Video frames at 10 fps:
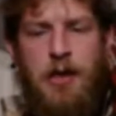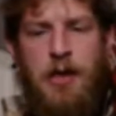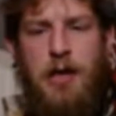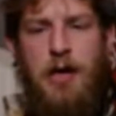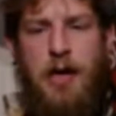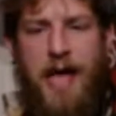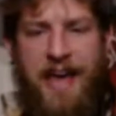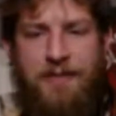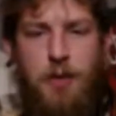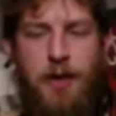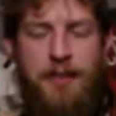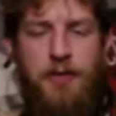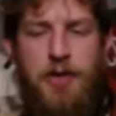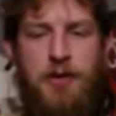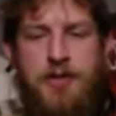Have you
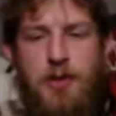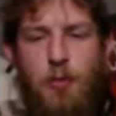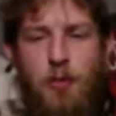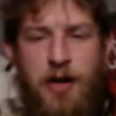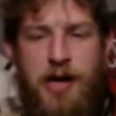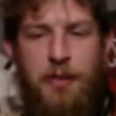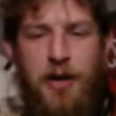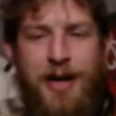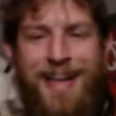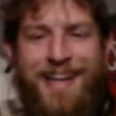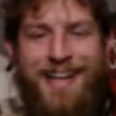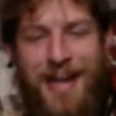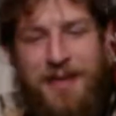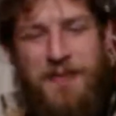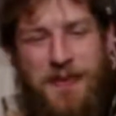ever used a Warhammer in a
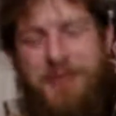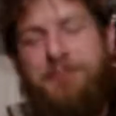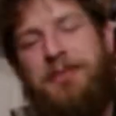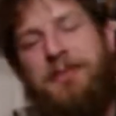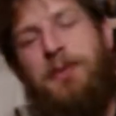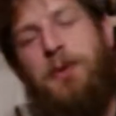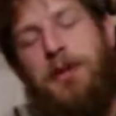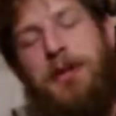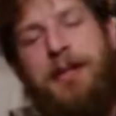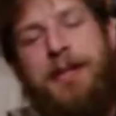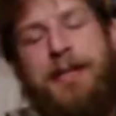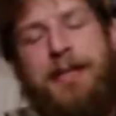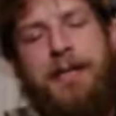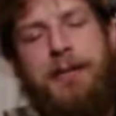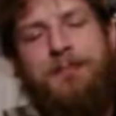night fight before?
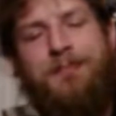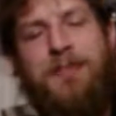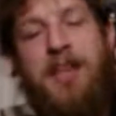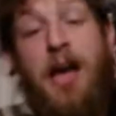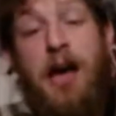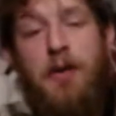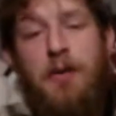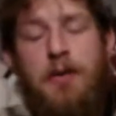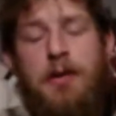No.